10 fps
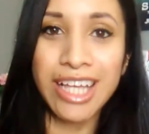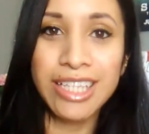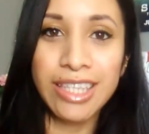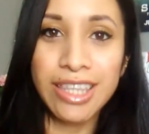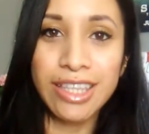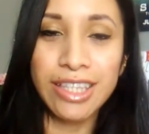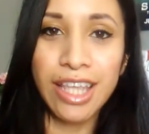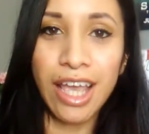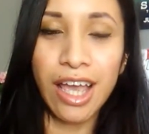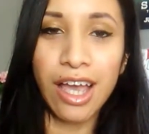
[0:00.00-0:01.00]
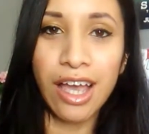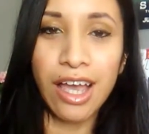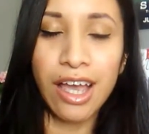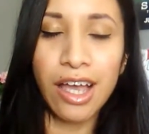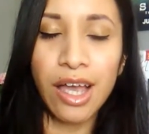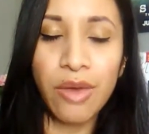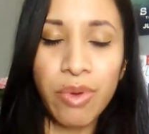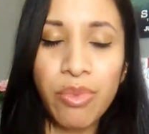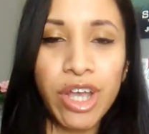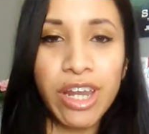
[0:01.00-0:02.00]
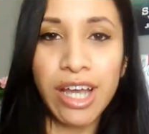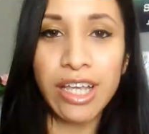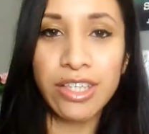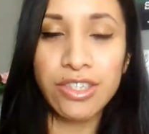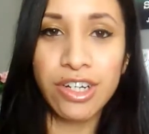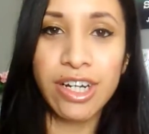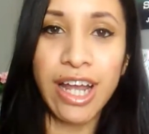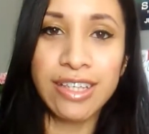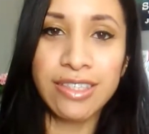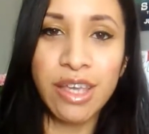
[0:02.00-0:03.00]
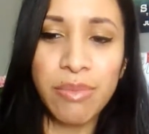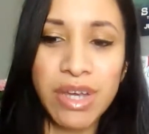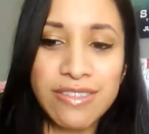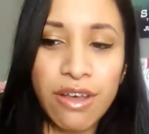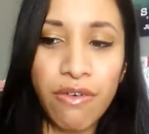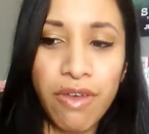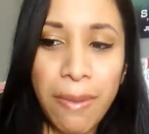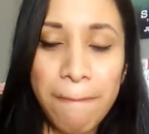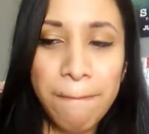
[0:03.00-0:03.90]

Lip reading: And at one point, I started asking myself,